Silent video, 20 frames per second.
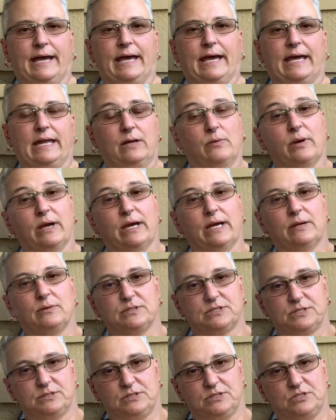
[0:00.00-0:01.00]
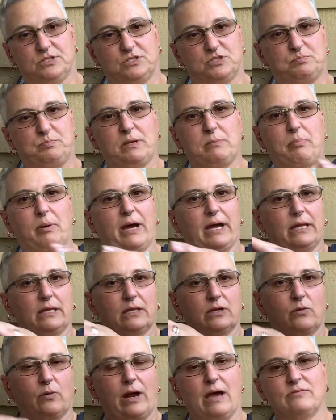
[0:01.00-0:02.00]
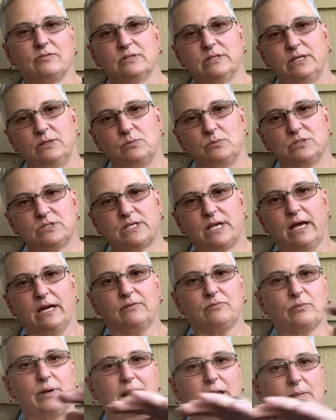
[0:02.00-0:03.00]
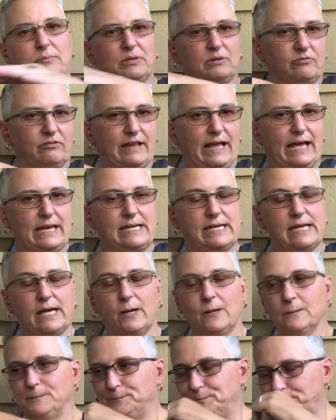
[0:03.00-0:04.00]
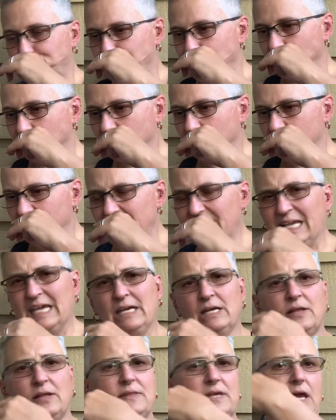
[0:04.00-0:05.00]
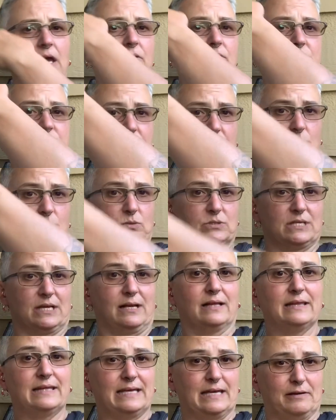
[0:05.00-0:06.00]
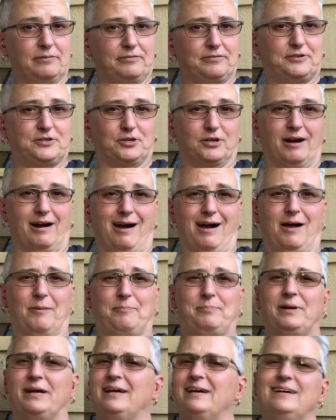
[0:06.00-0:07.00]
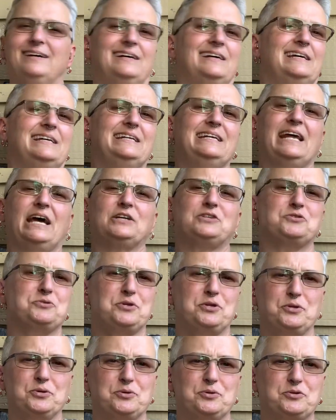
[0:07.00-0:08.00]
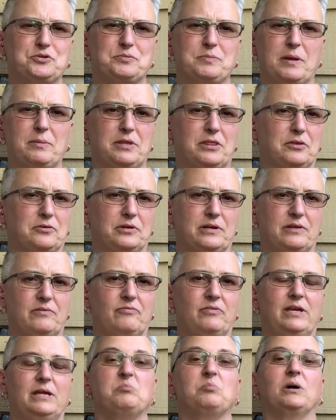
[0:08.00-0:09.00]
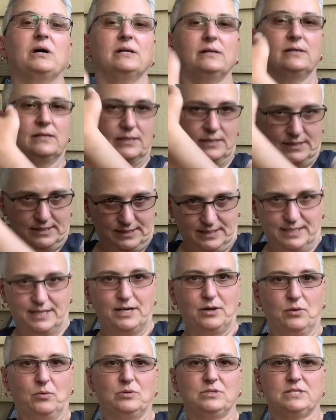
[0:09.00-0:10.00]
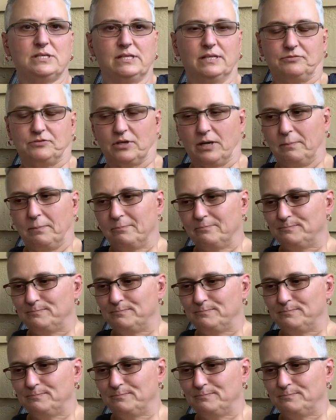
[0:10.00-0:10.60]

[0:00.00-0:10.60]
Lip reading: Anyway, it was this big pile of gravel, and it was kind of ramped and flattened out. And on the other side was a cliff drop. Not too huge, maybe 30 feet, but it was a cliff drop.